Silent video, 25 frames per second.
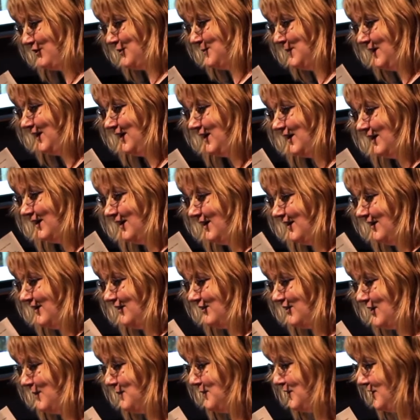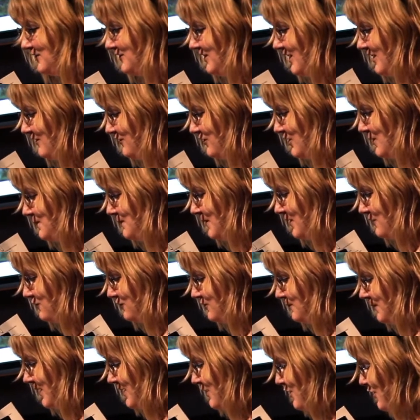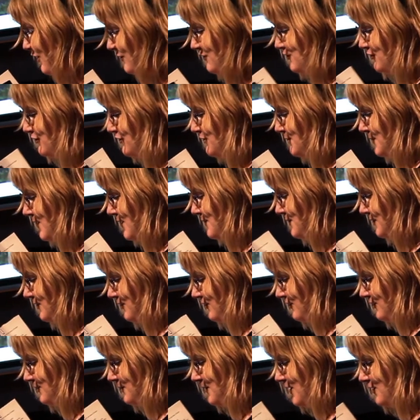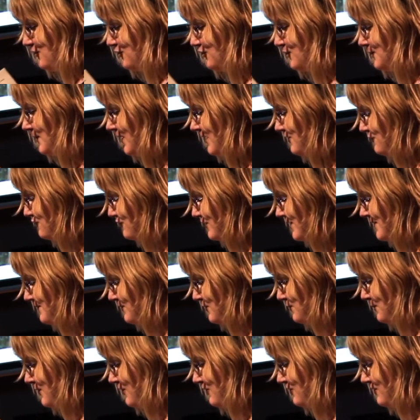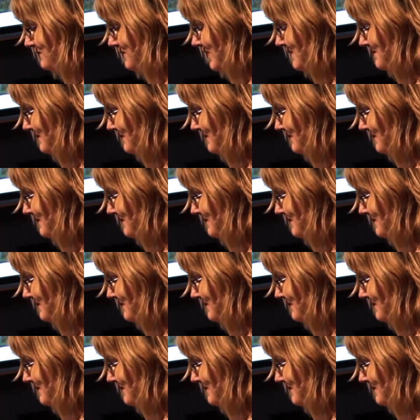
to me, something that takes up most of my conscious moments, most of my dreams, most of my